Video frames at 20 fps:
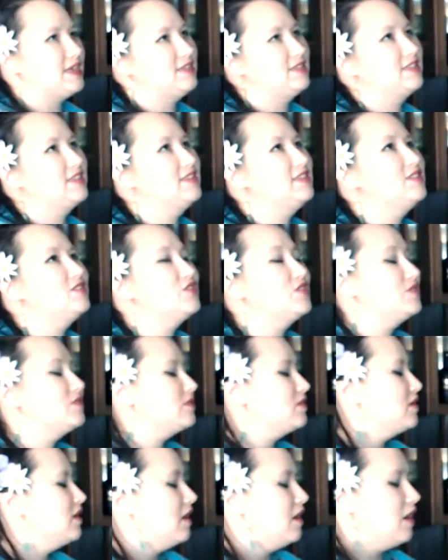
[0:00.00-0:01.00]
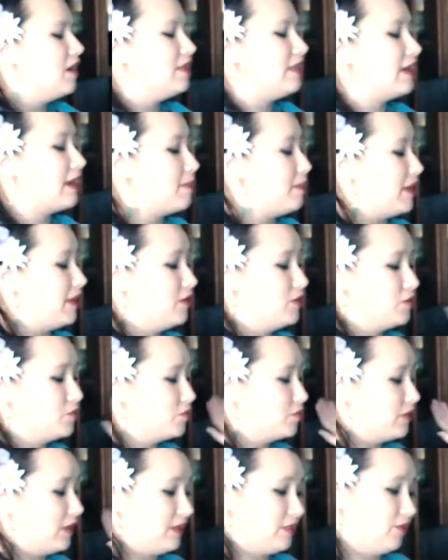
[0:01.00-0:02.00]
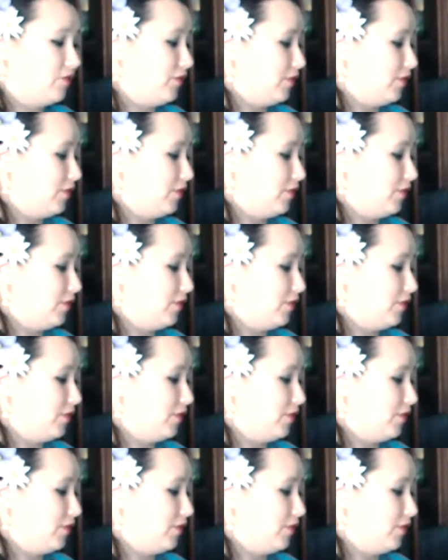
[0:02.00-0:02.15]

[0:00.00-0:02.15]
because it just like, I made the